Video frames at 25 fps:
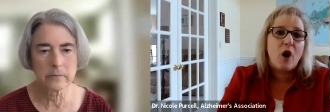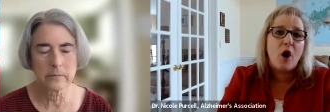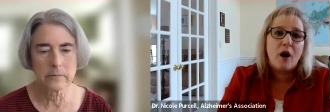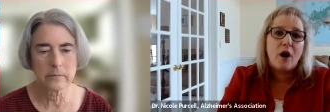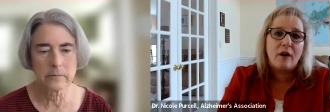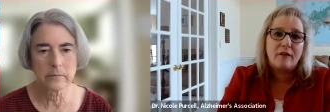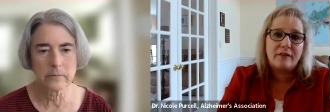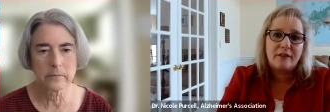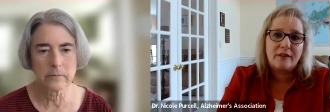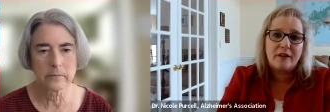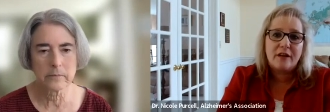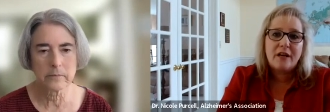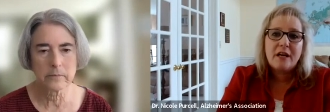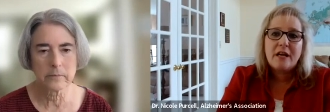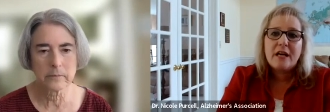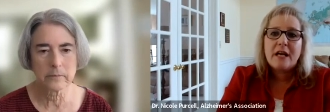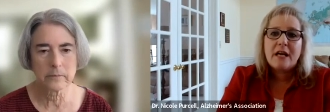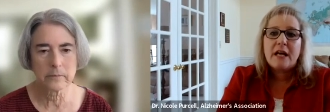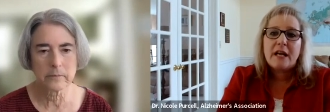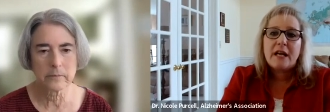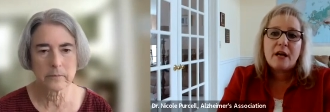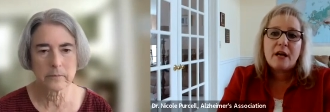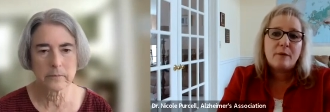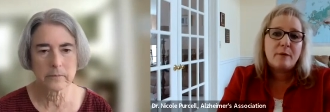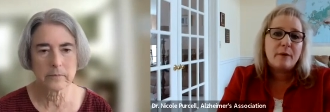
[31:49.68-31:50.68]
Speaker 1: to offer.
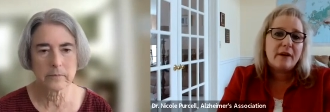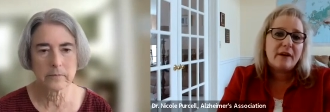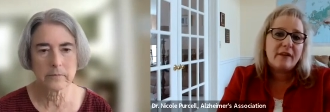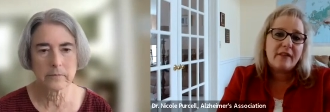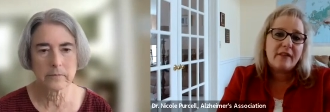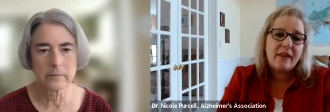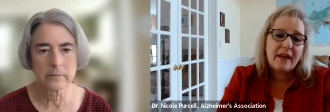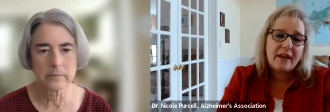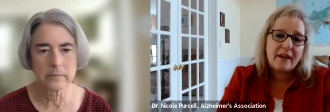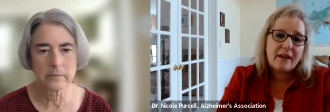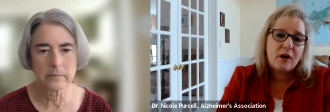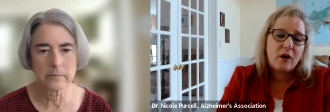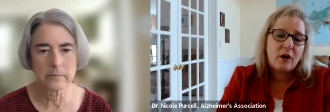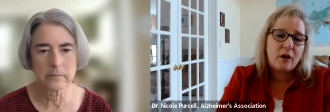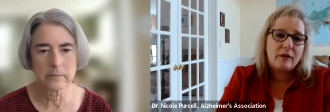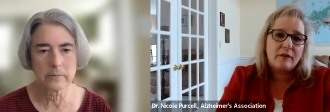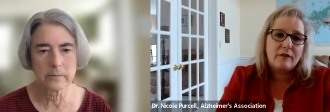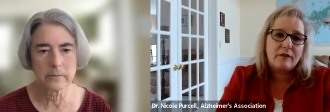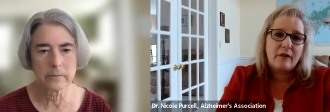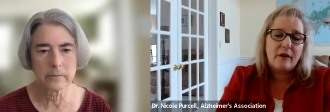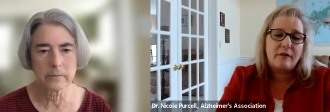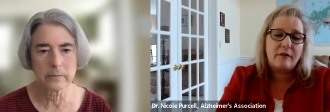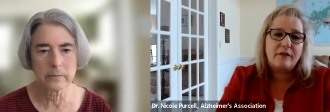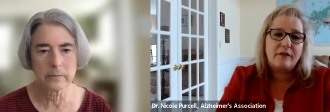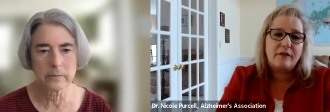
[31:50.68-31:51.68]
And I want to thank all of
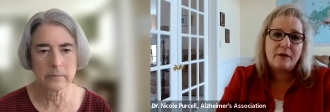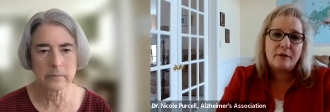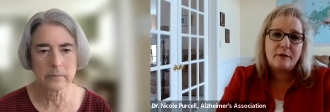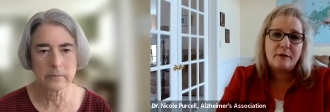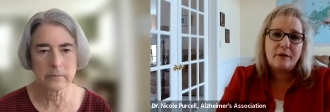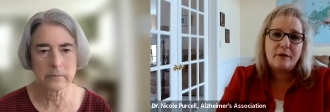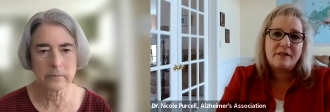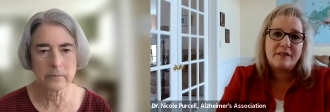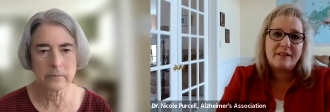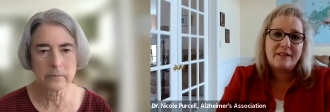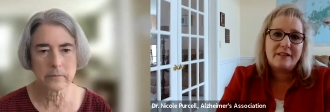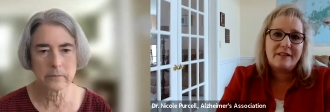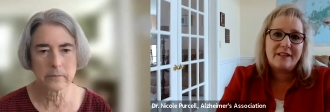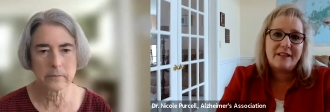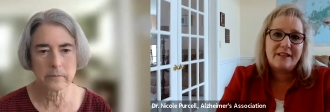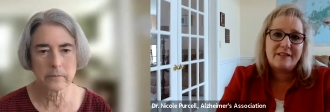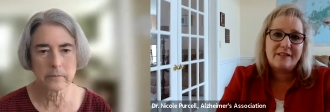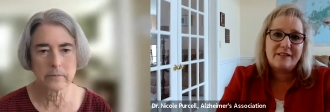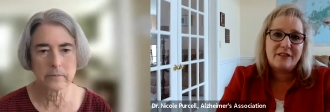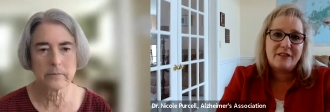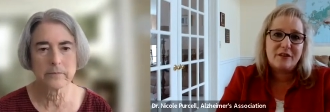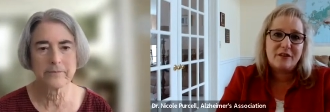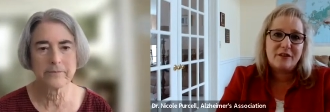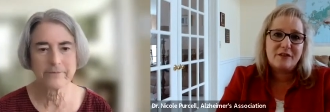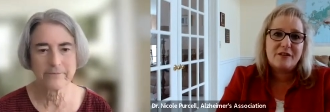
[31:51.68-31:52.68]
our viewers and
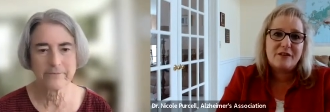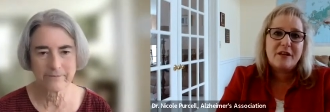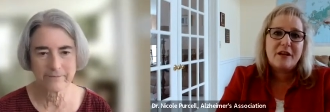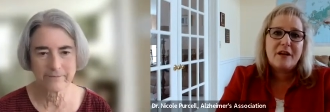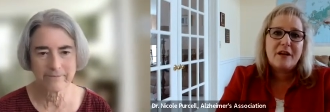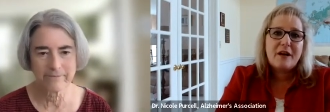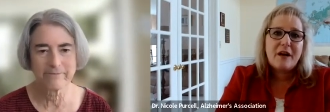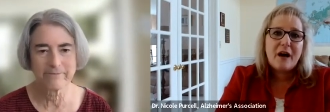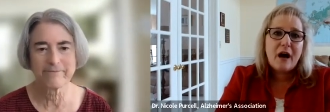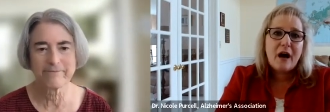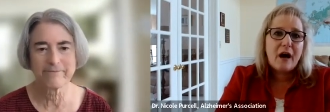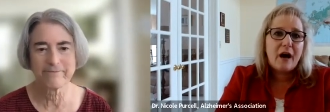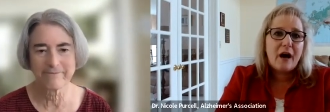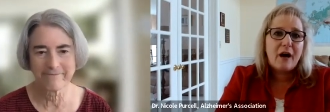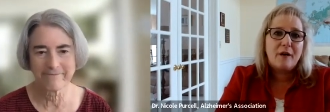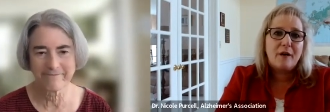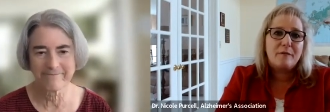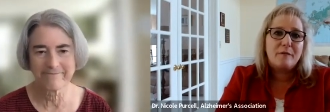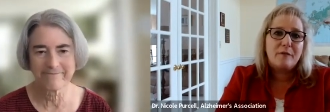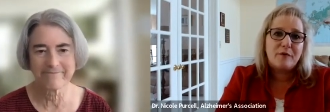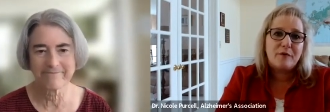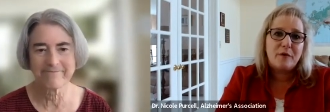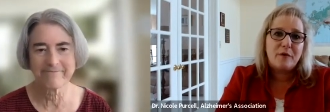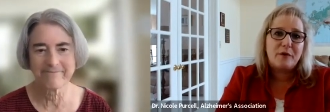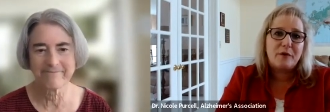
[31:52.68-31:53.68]
listeners
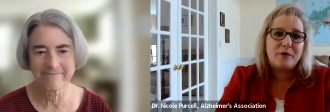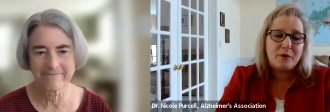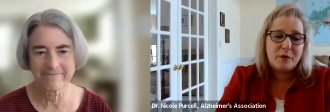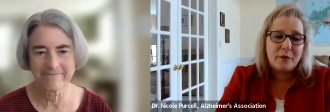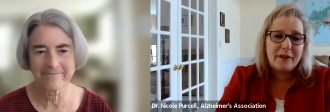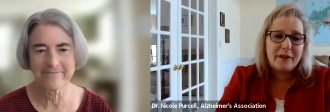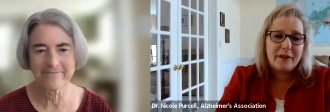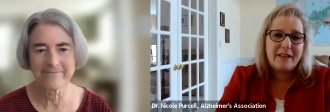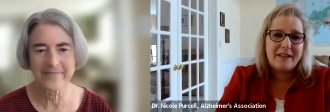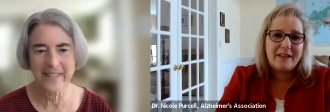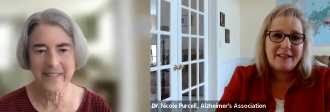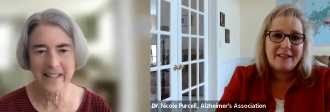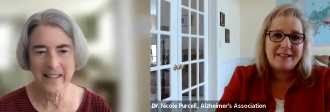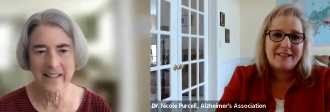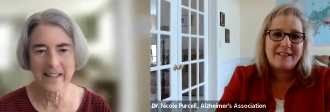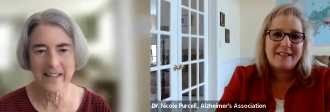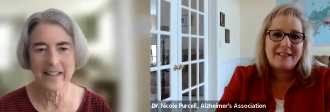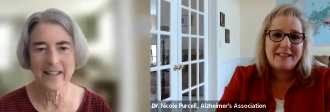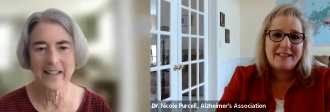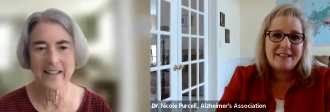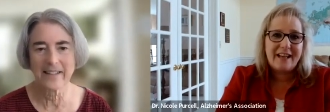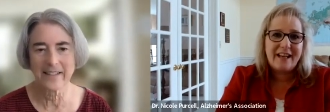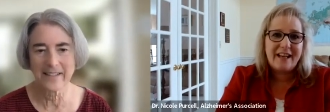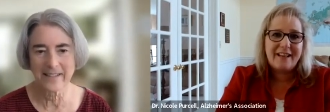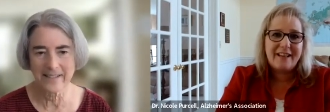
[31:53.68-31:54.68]
for joining us
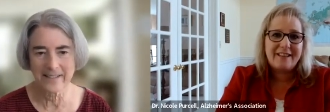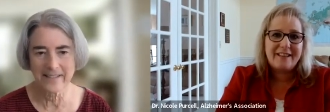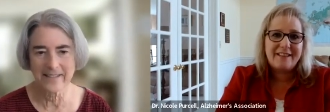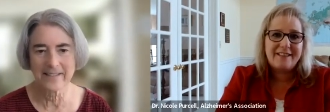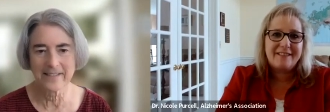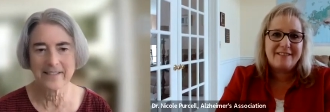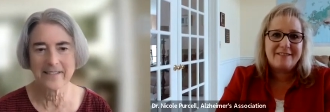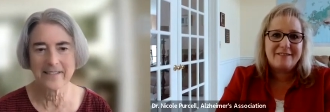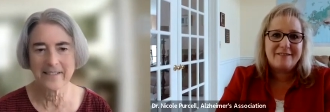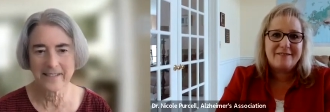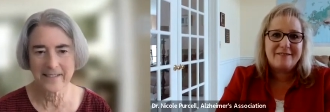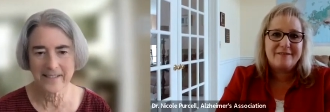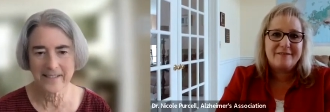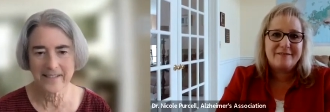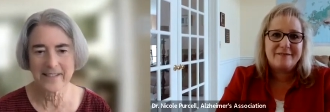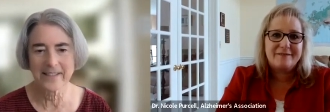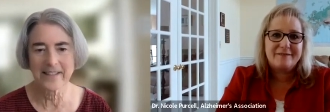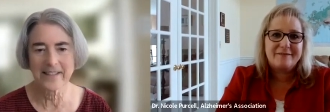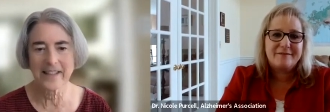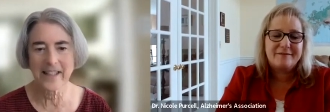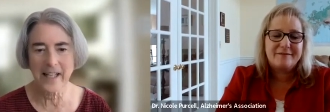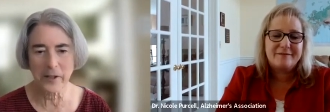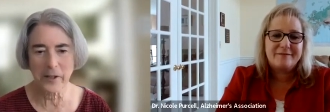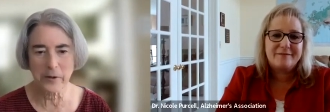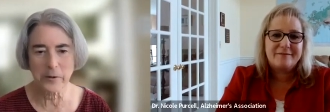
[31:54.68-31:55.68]
today.
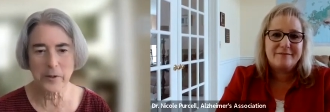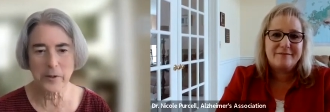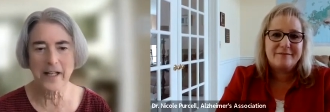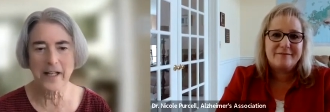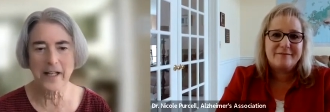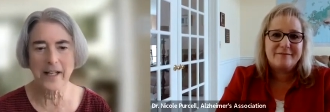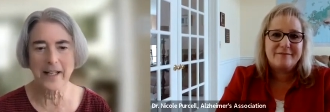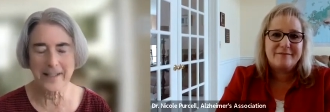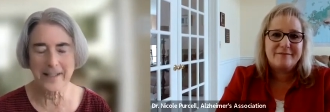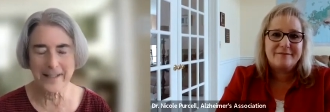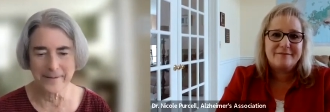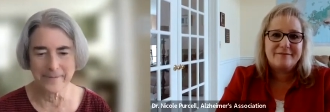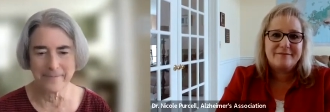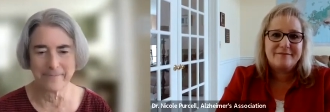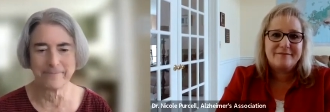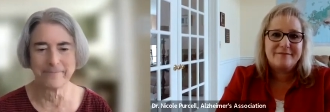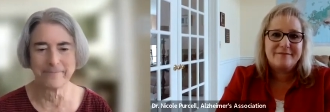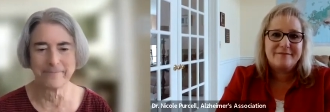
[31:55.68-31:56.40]
Speaker 2: Likewise.